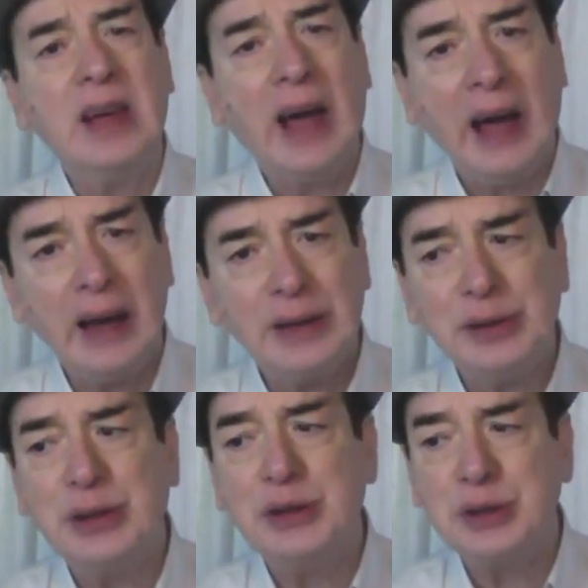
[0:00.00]
as
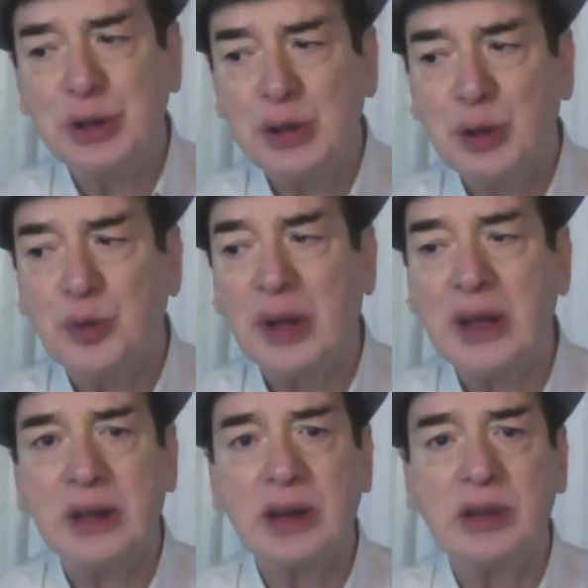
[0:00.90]
is,
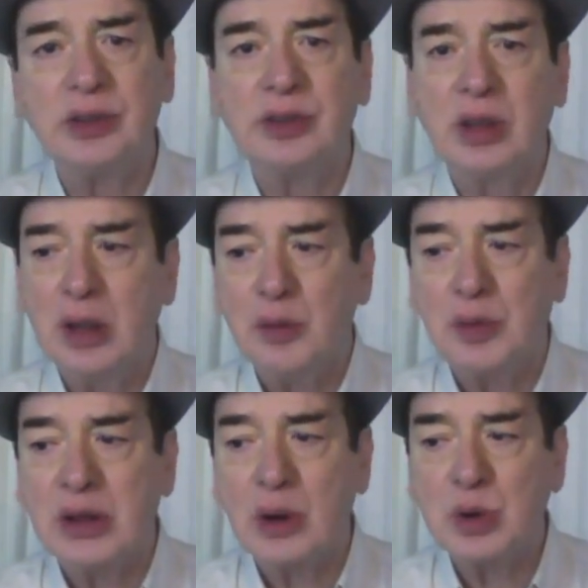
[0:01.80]
where is,
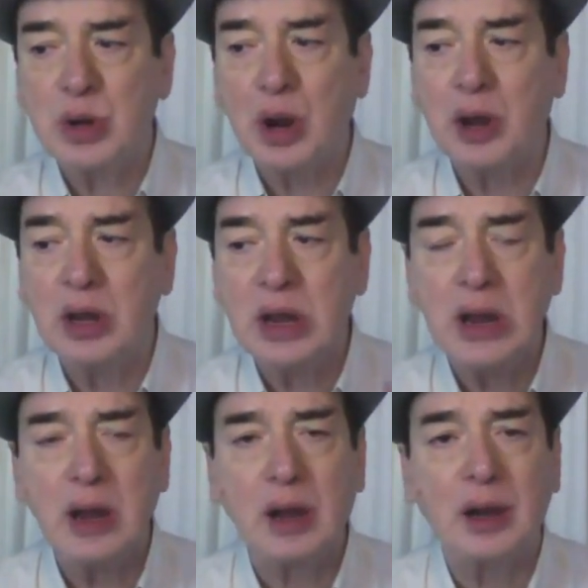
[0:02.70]
without any
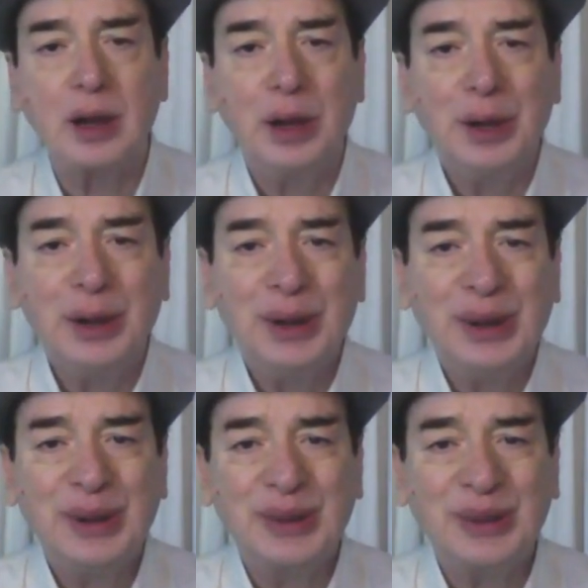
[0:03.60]

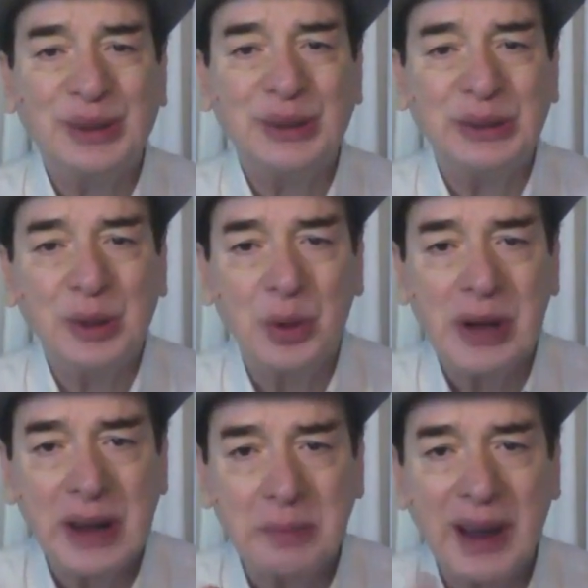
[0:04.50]

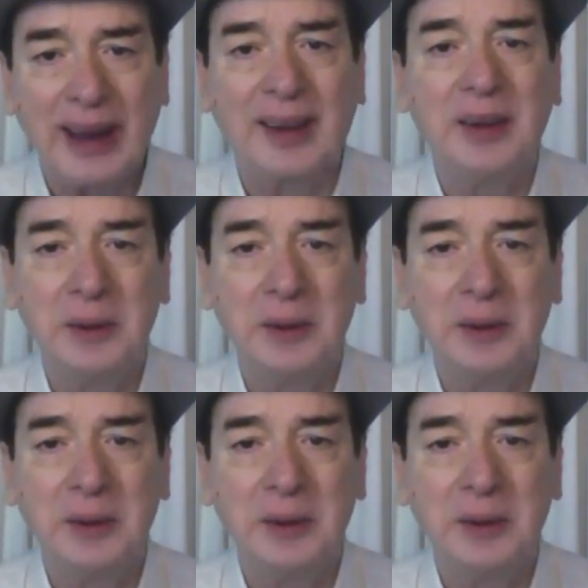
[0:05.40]
holding back.